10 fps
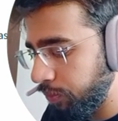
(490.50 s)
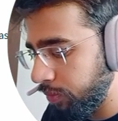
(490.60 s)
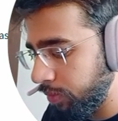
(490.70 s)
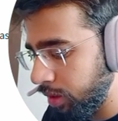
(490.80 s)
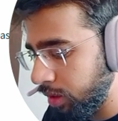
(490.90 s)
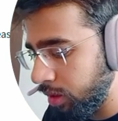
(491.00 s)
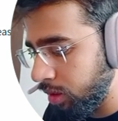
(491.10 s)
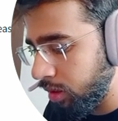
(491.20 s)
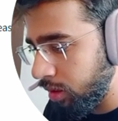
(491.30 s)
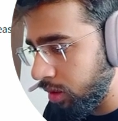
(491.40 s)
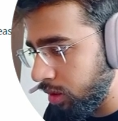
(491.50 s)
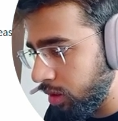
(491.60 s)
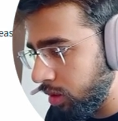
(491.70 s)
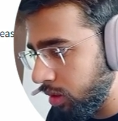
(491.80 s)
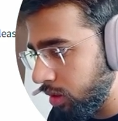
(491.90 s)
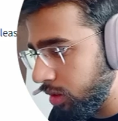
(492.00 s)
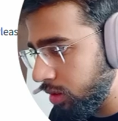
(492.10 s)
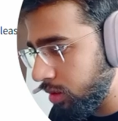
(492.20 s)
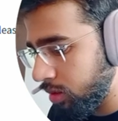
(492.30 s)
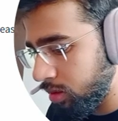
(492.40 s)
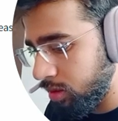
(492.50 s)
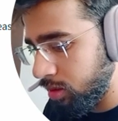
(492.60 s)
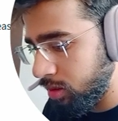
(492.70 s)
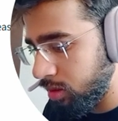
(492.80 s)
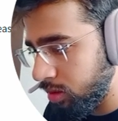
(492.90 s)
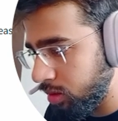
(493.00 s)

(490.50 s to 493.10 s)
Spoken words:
(no one is talking)